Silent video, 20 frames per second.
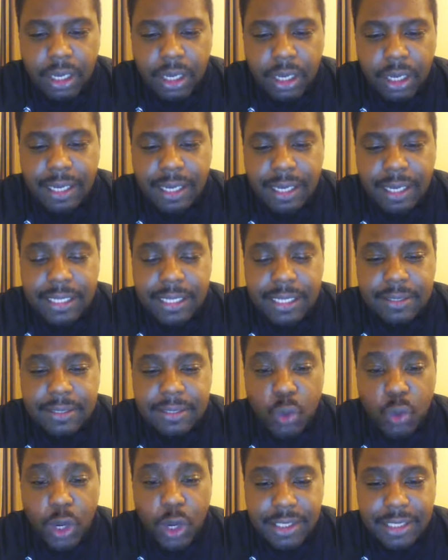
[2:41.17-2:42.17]
and his
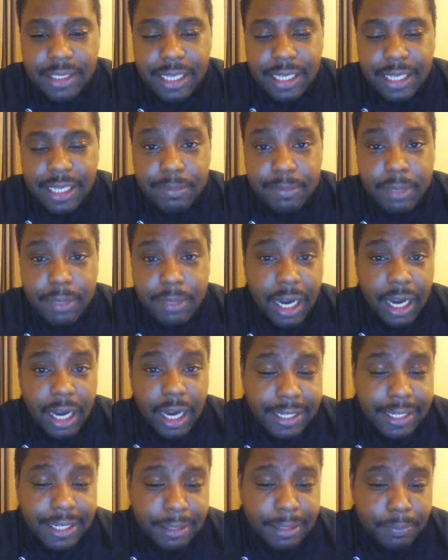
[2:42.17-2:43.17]
worst days are
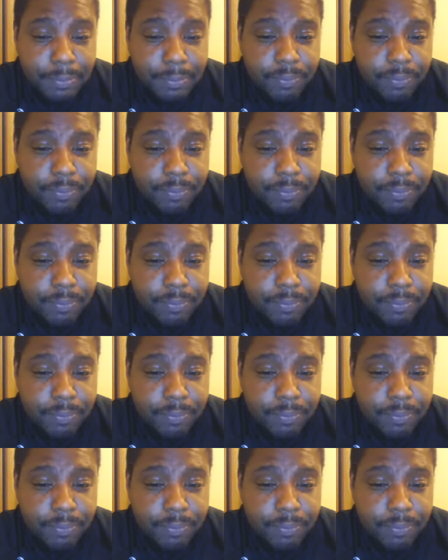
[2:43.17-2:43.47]
behind him.